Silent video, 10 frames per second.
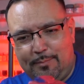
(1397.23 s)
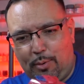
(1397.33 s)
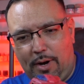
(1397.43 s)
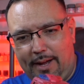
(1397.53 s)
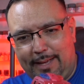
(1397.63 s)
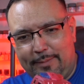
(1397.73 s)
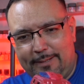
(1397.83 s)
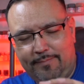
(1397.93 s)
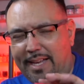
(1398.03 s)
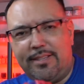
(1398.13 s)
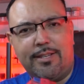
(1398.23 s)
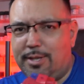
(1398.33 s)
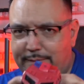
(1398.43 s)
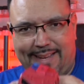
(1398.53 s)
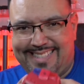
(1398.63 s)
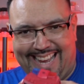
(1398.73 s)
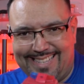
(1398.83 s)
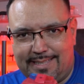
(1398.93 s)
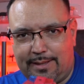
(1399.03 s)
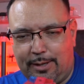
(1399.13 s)
Prime that does look
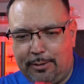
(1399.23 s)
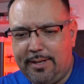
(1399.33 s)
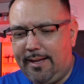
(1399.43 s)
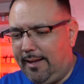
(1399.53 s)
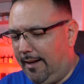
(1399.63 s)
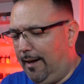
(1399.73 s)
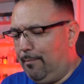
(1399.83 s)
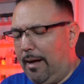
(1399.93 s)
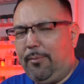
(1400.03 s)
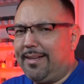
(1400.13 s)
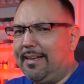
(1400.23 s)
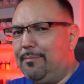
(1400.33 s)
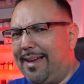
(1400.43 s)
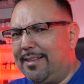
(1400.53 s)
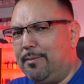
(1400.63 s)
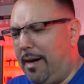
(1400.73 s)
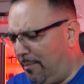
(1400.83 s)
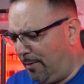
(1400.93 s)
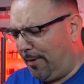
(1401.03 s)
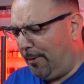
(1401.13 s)
fantastic though. I want to get it back into bot
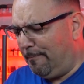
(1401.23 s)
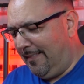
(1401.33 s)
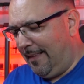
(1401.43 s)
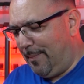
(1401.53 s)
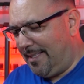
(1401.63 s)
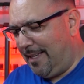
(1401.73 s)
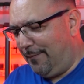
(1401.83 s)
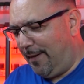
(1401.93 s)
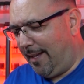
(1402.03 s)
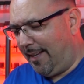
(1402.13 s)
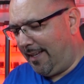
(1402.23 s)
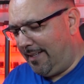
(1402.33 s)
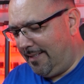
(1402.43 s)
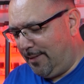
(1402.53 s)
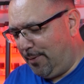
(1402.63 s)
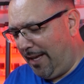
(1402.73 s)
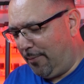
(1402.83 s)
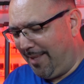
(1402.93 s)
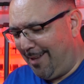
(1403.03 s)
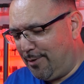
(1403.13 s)
mode though. Let me see if I can do that
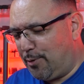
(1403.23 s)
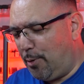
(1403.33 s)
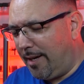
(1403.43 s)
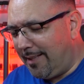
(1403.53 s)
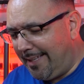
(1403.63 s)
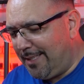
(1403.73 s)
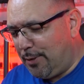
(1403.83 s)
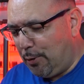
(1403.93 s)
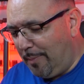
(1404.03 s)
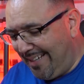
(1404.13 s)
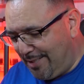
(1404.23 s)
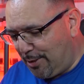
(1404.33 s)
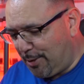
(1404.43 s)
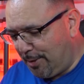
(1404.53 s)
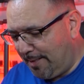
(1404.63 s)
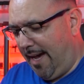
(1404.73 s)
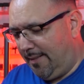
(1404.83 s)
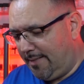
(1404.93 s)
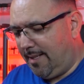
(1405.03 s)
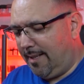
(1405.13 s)
without struggling too much. Man,
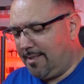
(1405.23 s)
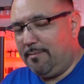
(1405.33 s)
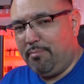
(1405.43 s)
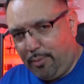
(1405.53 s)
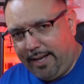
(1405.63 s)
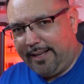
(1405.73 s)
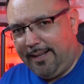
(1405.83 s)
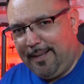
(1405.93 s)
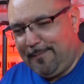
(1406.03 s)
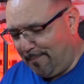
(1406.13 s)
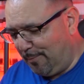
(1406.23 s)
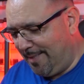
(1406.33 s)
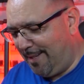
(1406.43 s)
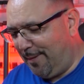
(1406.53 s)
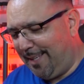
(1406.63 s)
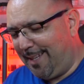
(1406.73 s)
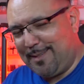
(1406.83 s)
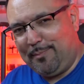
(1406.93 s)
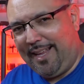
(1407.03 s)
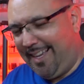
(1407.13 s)
this thing is a brick, huh? Once everything is
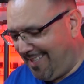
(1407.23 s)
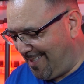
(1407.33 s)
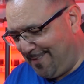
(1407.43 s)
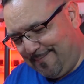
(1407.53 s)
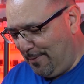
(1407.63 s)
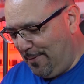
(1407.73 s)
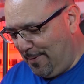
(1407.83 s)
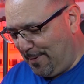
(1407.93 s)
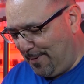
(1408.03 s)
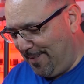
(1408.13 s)
in place, woo!